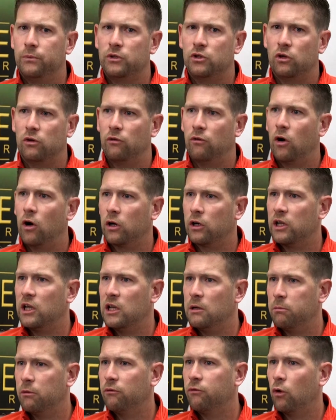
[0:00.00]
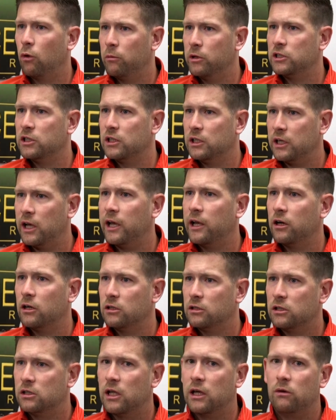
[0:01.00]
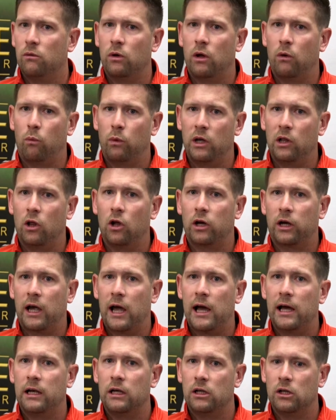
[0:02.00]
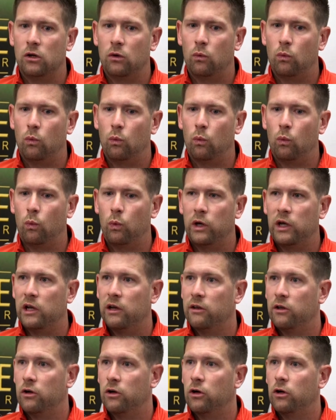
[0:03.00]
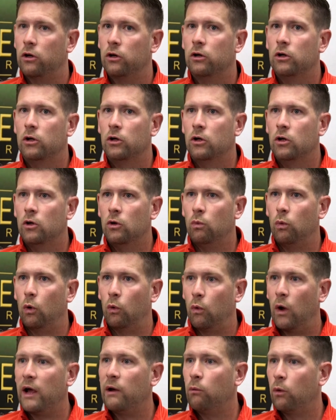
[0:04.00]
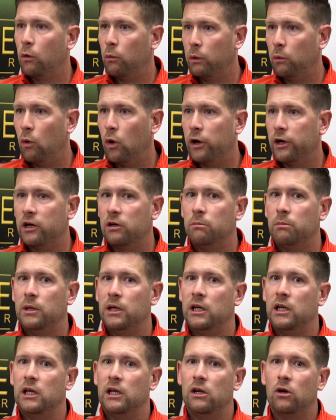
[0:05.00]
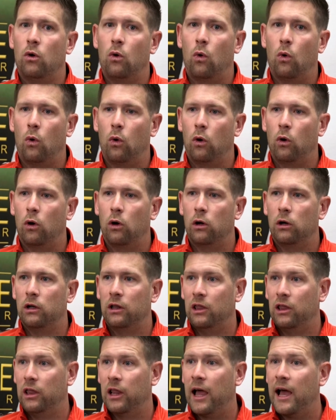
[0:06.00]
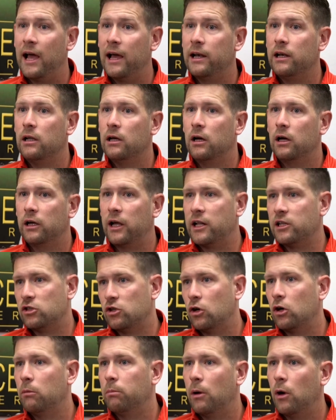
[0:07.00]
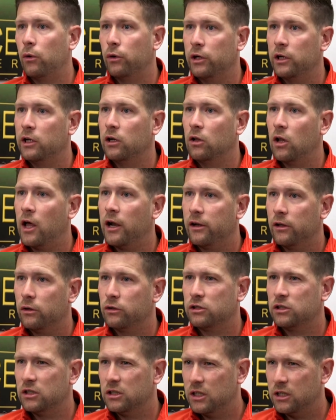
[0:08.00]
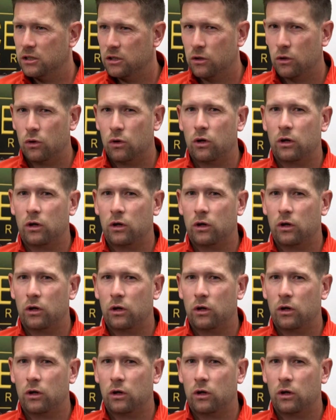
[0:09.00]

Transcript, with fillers: sort of our key performance indicators that, that we look at. You know, we either were right where we wanted to be or led against our opponent in a lot of those statistical